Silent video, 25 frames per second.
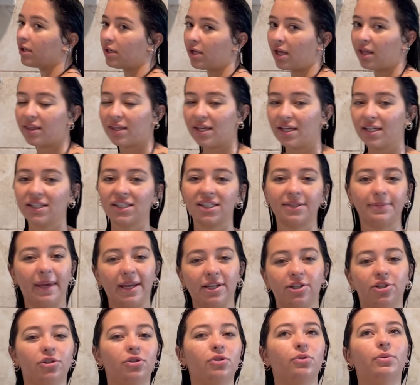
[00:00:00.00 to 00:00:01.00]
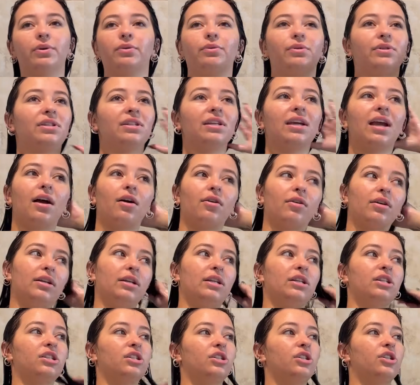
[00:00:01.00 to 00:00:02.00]
Nothing special when rinsing out
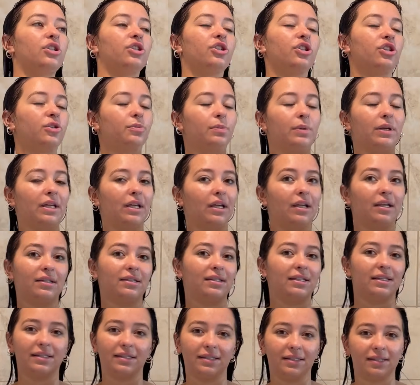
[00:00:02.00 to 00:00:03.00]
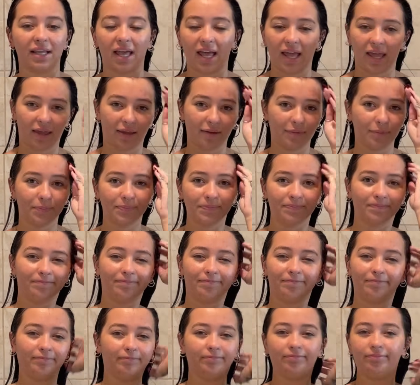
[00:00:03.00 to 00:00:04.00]
conditioner, just because it's
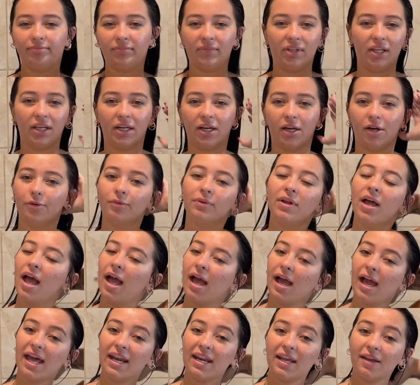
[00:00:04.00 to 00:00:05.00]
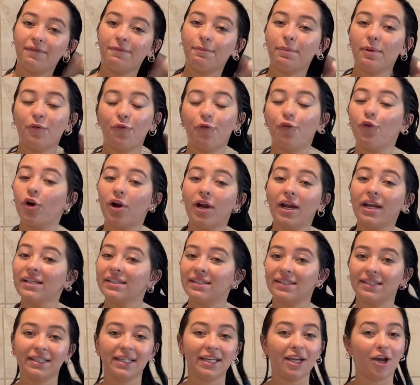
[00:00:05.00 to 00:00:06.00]
And if before I
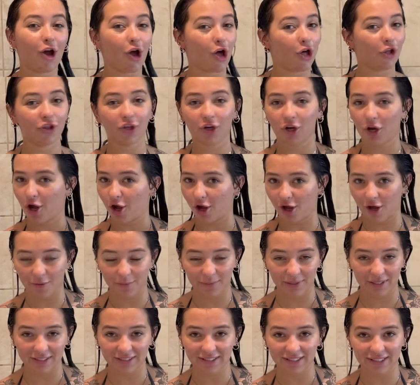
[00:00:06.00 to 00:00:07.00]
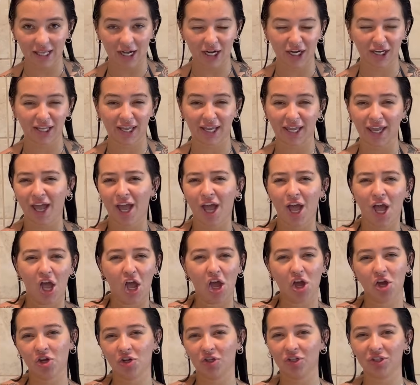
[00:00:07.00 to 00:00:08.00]
see all the comments that are
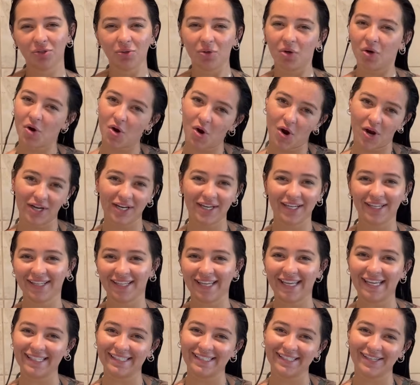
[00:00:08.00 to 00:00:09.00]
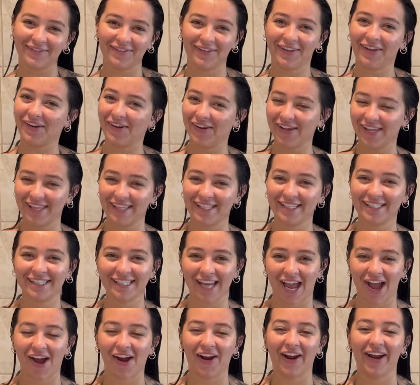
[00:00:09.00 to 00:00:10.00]
who's recording this of you in the
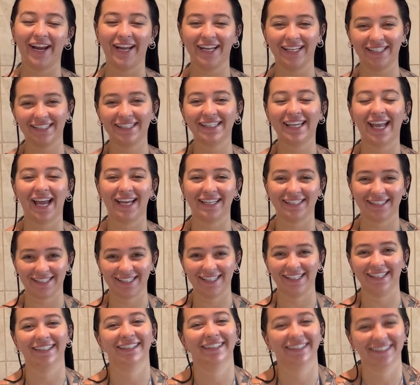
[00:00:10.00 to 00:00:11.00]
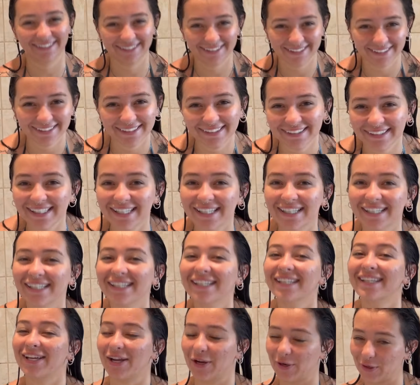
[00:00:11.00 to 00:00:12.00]
shower, it's Cassidy.
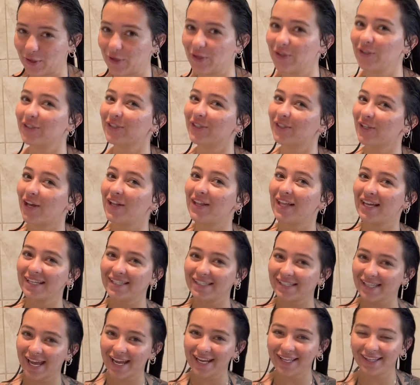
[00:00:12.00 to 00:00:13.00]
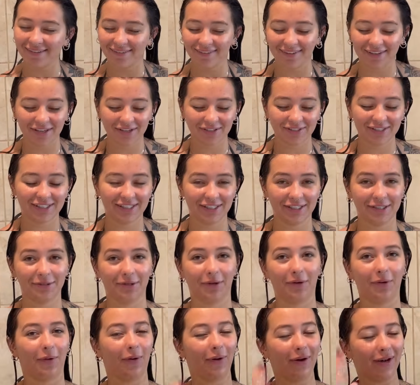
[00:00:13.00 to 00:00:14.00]
The girl you saw last night in the video, she's
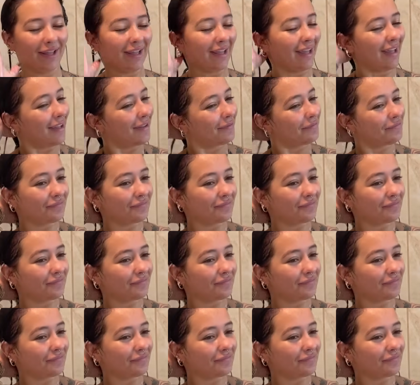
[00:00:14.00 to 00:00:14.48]
recording it.